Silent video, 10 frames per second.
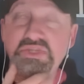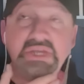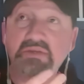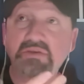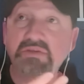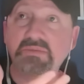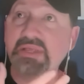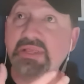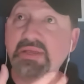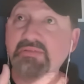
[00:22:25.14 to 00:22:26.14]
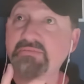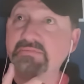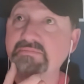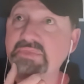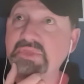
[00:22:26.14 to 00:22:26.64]
10 years of my life.
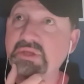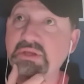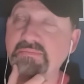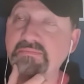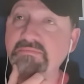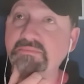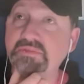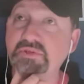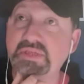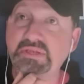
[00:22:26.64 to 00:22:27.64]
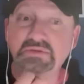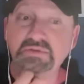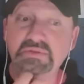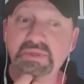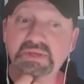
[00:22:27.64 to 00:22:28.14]
So that
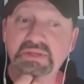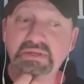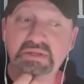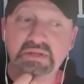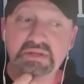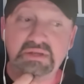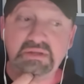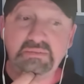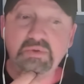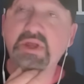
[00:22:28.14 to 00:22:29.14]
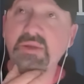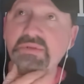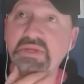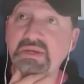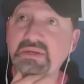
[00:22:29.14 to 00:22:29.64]
certainly made it more
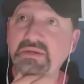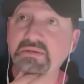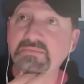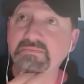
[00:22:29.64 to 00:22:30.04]
complicated.